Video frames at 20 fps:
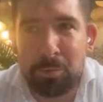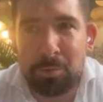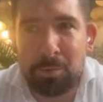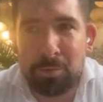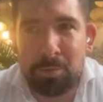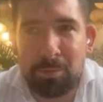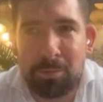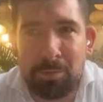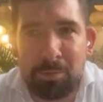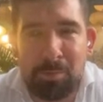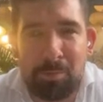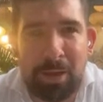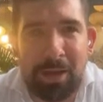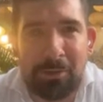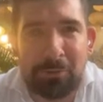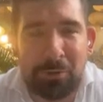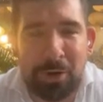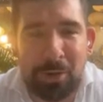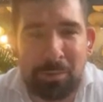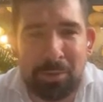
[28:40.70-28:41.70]
who
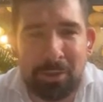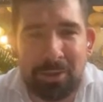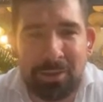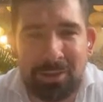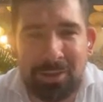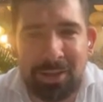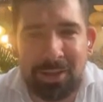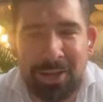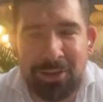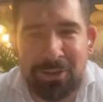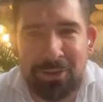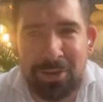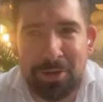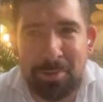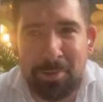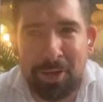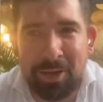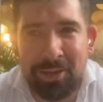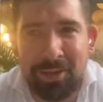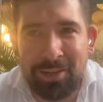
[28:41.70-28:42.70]
bankrupted the
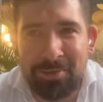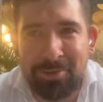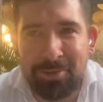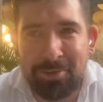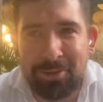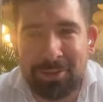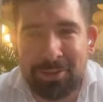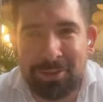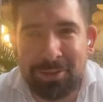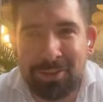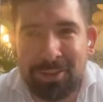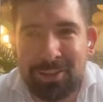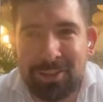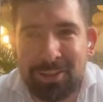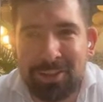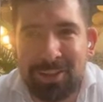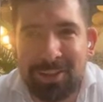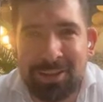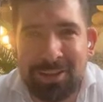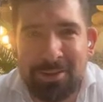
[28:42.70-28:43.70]
National Bank
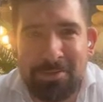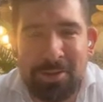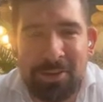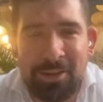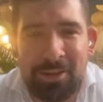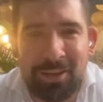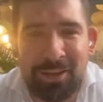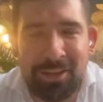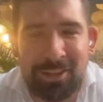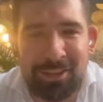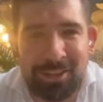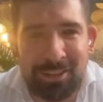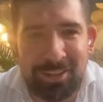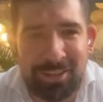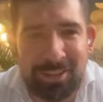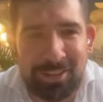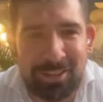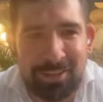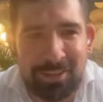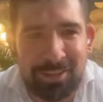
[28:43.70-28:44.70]
of England
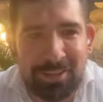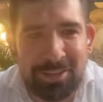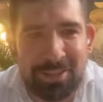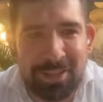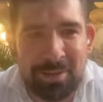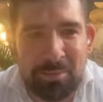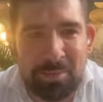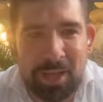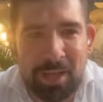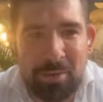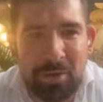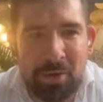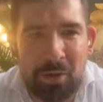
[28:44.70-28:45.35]
some